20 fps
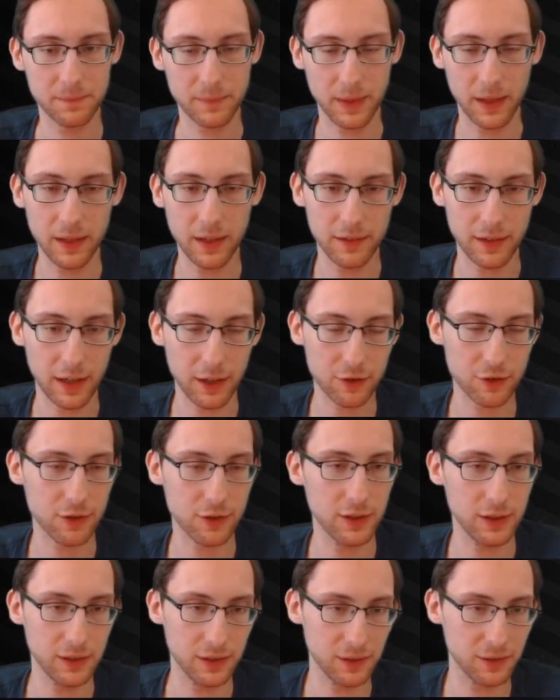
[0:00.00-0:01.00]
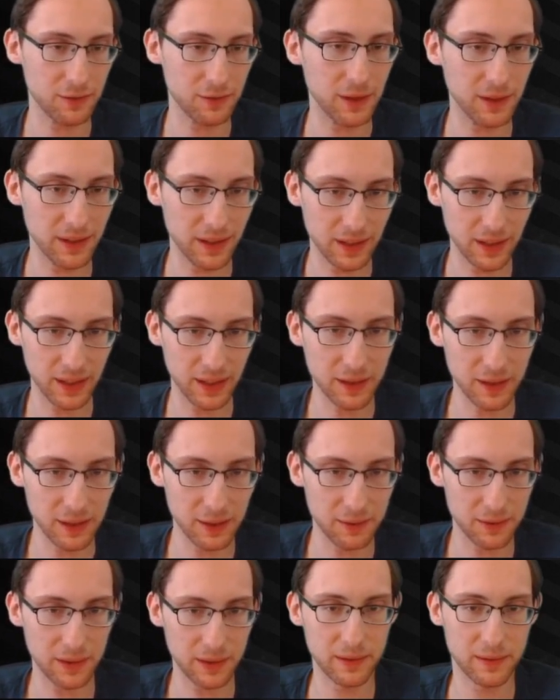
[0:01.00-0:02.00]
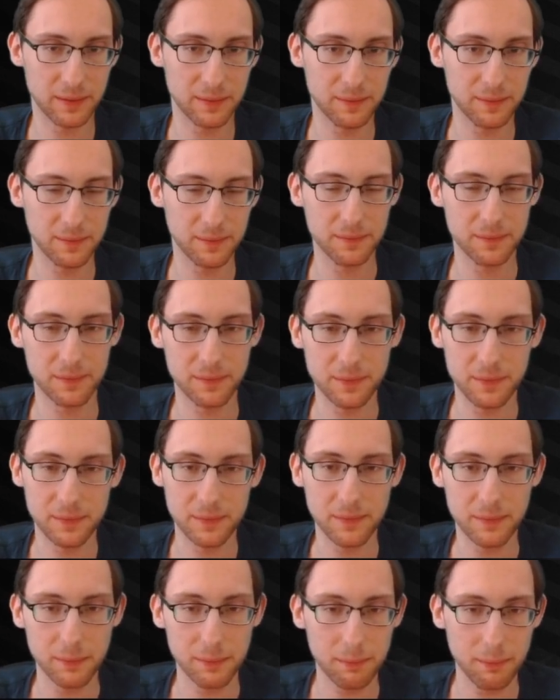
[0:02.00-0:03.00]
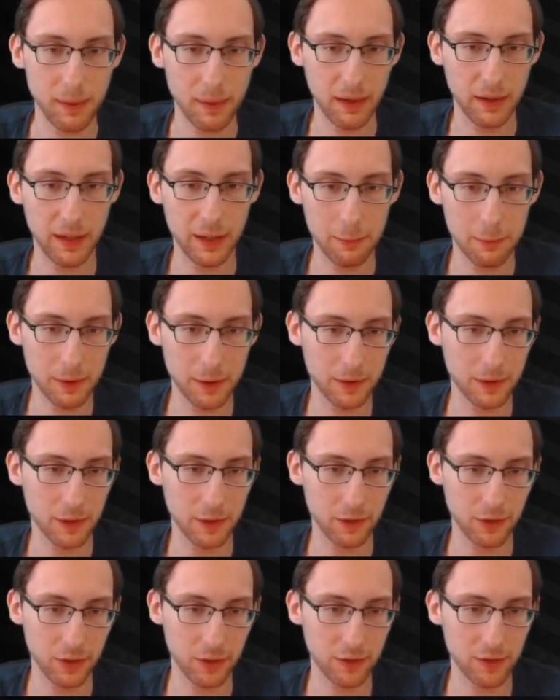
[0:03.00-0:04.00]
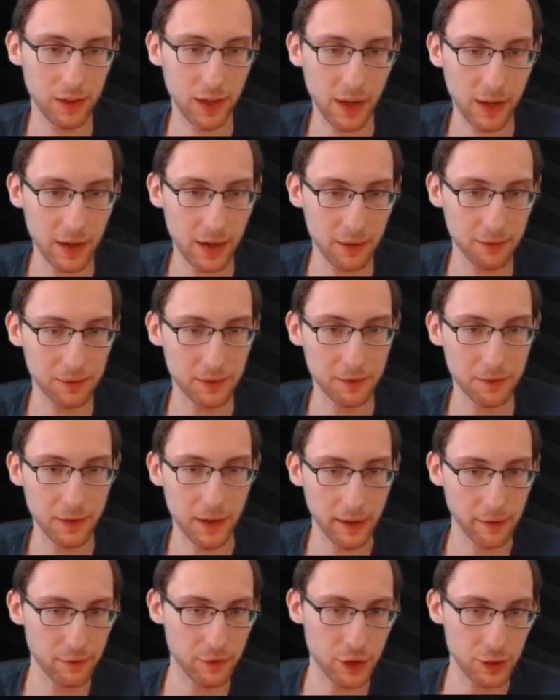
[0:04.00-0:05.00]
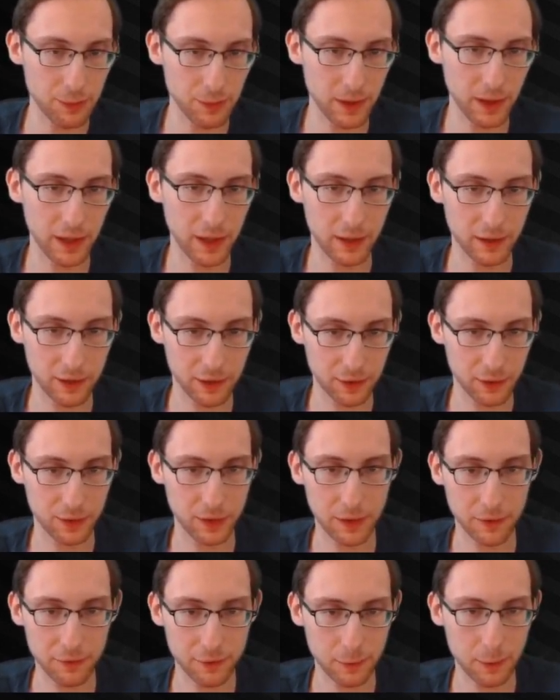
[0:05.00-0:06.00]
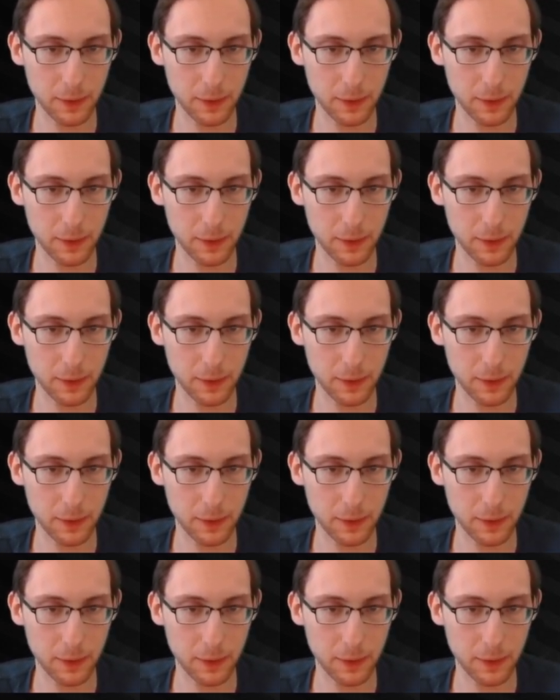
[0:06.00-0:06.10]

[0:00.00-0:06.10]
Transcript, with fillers: That is actually a good run. I like that run. Mainly because it's done after five G B A and you don't have to